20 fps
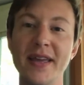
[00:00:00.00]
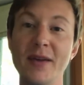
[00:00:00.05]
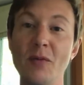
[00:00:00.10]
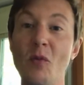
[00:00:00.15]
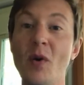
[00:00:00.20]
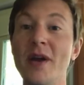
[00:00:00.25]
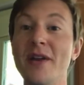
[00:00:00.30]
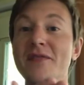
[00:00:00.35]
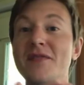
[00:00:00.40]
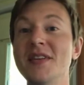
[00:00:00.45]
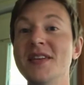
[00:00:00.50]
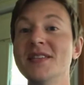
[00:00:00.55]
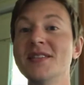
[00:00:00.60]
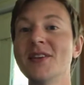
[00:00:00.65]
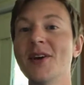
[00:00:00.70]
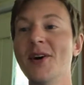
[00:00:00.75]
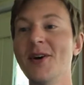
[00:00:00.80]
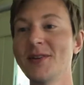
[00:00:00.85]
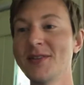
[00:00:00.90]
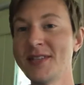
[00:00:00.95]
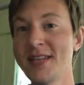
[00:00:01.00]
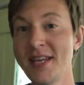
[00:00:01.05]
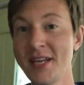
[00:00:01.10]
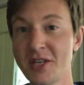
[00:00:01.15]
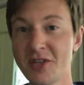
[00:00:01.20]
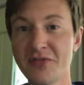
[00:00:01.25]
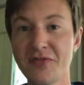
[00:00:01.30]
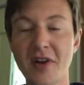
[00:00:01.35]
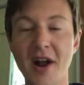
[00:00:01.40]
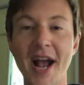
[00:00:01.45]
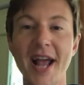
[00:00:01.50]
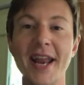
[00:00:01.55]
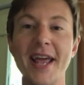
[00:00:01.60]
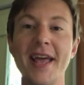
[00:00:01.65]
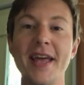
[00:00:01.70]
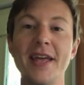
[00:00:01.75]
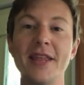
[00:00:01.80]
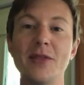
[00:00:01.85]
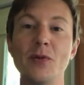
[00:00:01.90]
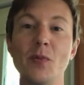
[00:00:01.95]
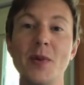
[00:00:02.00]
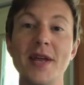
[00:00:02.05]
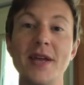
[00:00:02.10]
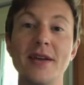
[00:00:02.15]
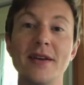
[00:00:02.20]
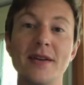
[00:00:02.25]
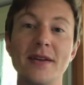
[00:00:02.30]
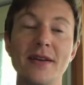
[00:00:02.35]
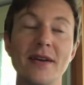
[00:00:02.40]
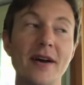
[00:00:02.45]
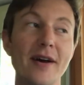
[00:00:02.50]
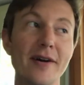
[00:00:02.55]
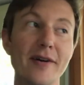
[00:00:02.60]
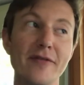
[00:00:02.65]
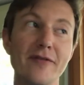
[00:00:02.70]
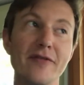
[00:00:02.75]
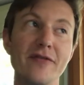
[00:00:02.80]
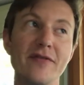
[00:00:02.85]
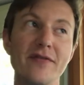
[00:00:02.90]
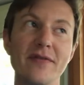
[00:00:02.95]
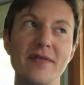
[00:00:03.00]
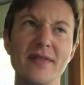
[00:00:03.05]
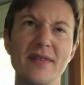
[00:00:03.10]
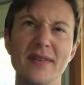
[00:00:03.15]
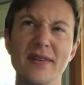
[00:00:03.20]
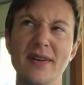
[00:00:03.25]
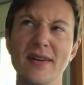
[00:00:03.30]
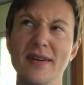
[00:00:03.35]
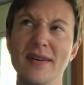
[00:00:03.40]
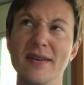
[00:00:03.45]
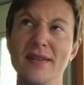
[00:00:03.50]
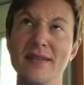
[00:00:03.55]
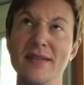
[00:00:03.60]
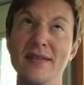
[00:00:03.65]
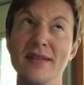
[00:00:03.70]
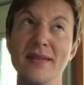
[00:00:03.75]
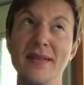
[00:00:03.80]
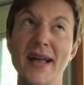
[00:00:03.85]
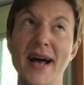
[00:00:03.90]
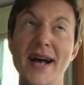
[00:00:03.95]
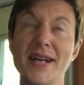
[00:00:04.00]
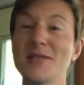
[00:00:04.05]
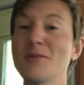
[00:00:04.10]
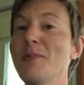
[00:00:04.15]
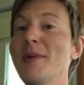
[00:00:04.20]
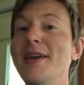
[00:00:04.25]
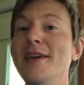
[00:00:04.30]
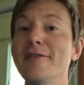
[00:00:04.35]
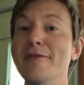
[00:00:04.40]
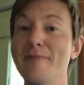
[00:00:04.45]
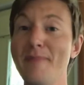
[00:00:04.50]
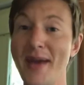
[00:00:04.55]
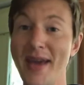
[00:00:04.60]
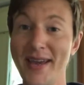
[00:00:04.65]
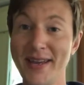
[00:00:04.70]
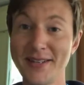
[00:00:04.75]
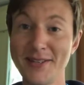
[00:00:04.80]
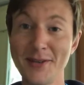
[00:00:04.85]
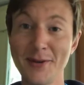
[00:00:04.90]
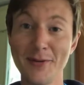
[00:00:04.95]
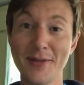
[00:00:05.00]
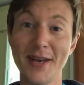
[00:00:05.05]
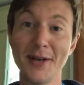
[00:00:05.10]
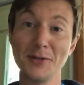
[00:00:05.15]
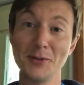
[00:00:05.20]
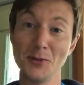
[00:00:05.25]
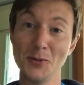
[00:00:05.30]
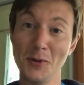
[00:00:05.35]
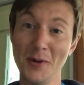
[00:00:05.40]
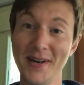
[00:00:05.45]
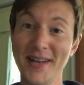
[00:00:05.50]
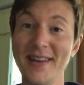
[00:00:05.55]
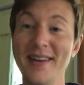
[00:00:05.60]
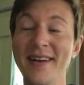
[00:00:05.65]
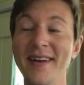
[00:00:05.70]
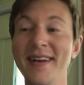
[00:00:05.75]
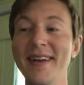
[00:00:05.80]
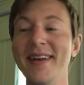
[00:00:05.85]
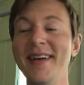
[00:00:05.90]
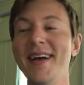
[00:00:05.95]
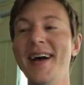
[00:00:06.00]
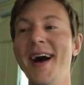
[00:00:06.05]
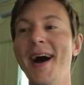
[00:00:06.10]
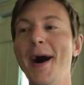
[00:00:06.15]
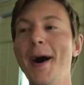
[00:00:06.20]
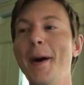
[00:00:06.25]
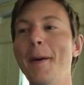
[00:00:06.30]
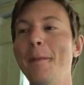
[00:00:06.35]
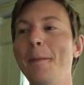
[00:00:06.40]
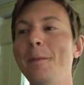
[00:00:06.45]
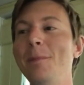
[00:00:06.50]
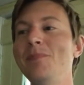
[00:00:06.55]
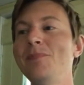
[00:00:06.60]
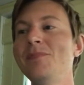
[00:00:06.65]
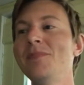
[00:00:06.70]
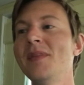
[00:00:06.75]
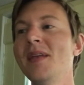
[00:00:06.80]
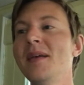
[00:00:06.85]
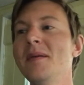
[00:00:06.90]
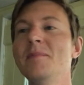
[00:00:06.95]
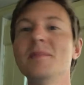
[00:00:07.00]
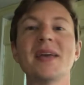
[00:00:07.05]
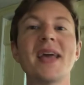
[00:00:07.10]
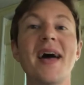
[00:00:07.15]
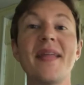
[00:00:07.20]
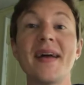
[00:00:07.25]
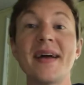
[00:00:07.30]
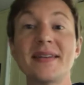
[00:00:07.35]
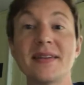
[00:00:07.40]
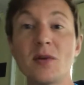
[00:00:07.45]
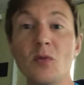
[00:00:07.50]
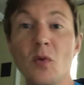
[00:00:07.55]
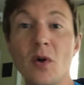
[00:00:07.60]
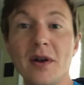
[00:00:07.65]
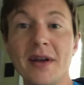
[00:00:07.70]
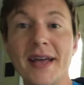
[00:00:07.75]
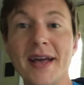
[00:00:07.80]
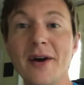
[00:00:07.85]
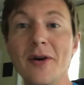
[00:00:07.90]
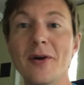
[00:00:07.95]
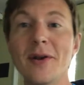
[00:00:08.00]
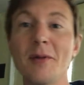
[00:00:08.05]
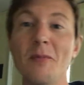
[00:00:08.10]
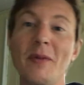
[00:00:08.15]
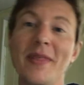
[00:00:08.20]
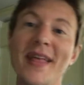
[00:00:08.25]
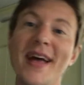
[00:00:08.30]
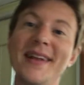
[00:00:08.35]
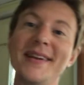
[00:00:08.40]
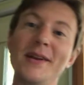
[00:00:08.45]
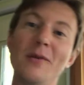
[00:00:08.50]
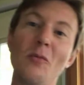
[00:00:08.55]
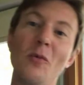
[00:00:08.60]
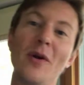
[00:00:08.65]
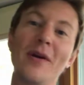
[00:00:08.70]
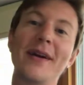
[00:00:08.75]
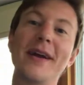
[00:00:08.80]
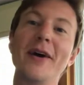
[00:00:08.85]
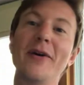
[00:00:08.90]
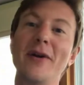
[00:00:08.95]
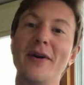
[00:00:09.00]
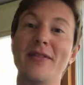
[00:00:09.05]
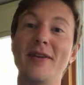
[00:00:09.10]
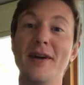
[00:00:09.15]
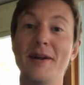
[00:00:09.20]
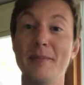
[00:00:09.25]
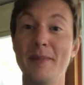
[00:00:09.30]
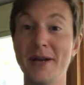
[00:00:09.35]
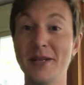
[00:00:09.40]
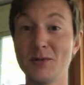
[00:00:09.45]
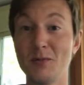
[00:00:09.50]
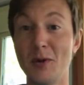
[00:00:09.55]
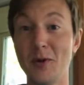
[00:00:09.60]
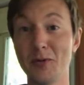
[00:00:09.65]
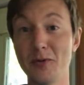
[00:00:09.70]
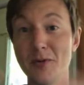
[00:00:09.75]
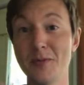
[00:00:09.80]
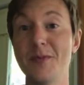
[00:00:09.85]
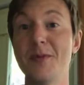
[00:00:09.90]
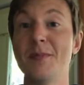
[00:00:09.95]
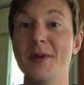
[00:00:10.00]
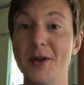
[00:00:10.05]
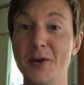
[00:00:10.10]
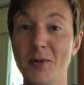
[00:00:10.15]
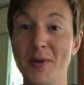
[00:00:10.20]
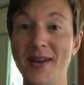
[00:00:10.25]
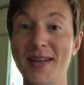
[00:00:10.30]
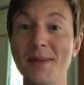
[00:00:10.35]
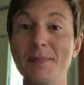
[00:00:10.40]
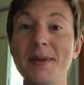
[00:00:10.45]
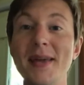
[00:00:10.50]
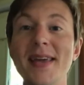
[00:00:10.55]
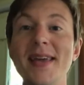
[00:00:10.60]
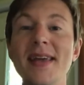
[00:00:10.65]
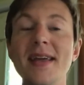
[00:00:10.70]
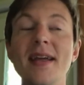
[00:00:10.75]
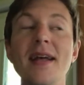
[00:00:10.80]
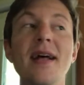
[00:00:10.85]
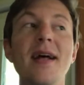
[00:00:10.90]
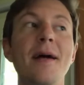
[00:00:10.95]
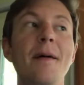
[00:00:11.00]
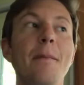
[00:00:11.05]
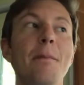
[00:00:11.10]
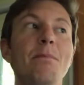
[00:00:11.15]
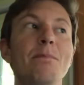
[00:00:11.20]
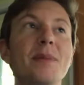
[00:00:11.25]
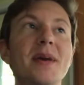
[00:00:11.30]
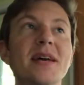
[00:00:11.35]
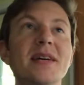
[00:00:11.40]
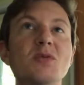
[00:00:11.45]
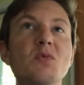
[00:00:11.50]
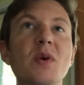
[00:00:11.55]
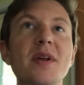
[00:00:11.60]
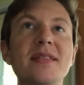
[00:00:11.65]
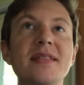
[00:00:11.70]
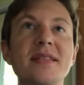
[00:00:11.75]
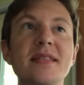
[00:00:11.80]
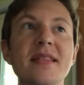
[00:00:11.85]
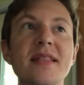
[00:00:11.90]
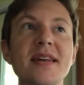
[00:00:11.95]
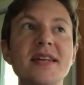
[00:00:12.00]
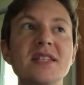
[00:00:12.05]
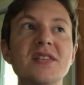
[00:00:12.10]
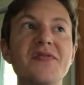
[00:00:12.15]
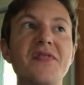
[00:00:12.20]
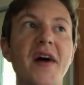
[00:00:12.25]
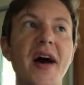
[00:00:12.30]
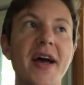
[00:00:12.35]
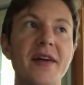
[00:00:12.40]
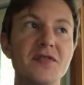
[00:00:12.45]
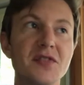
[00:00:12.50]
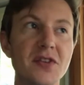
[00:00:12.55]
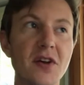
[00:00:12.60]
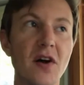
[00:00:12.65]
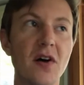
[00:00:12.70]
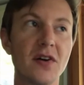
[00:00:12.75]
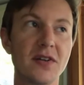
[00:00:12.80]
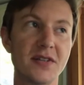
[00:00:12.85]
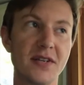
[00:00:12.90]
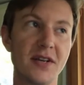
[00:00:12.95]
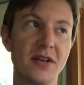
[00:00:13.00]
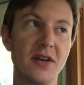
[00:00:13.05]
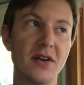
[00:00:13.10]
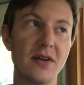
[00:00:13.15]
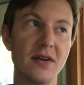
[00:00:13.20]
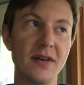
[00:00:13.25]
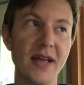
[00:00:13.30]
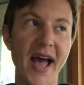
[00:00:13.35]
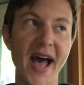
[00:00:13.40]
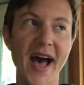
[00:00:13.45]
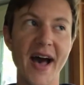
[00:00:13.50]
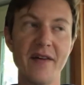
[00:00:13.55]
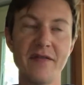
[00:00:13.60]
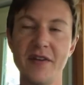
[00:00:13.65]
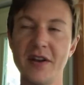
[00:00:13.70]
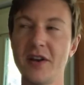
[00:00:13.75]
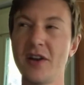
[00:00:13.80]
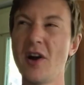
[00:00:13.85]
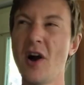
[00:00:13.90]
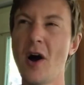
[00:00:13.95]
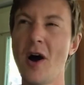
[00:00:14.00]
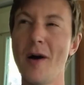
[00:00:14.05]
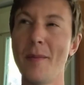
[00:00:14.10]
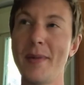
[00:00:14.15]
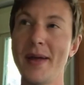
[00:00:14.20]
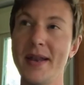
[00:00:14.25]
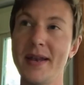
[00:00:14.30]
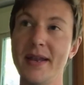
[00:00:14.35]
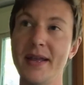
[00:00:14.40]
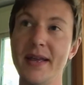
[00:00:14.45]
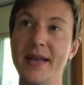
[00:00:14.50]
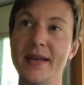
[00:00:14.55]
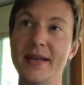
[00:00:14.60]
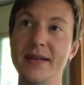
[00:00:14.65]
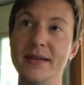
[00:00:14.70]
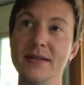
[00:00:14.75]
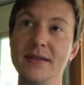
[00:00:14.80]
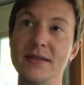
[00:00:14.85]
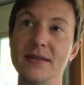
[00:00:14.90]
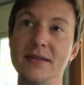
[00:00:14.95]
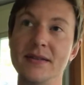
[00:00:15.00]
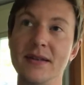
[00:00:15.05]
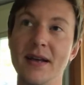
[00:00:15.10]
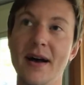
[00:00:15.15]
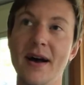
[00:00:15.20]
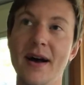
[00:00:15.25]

one of these songs each Friday in the week of the last week of May 2020. But yeah, that didn't work out, and when that didn't work out, I thought I might as well group them into an EP, because what these 5 songs have in common is